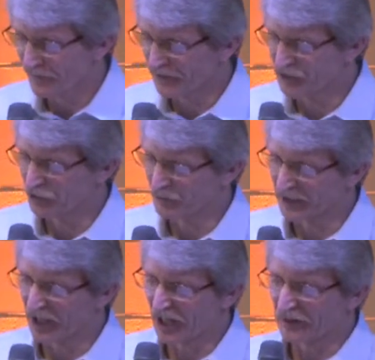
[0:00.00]
Thank you, and
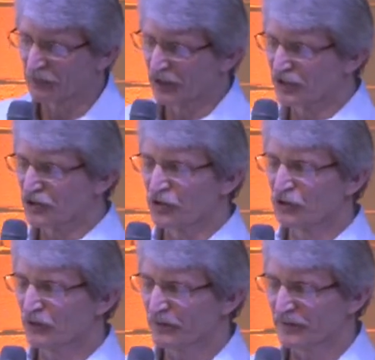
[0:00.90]
may God bless
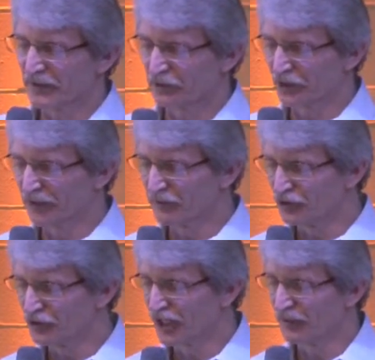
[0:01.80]
you and
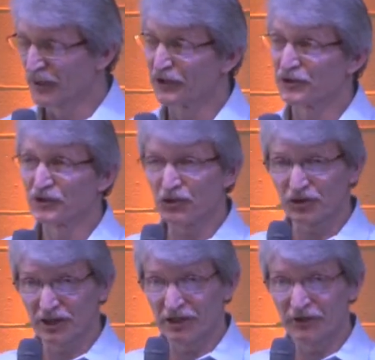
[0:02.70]
Grandview United Methodist
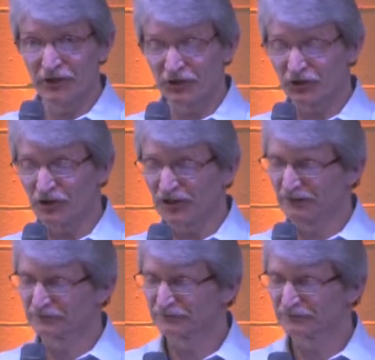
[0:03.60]
Church in the journey.